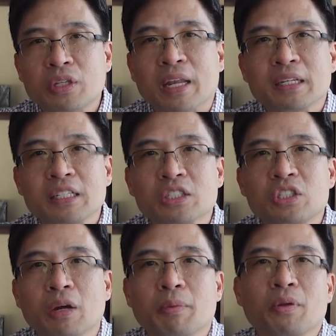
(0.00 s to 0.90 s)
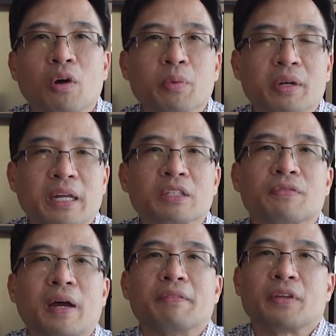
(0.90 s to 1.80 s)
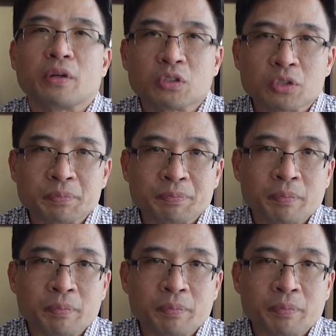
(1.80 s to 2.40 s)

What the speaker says: at least double over the next 5 years.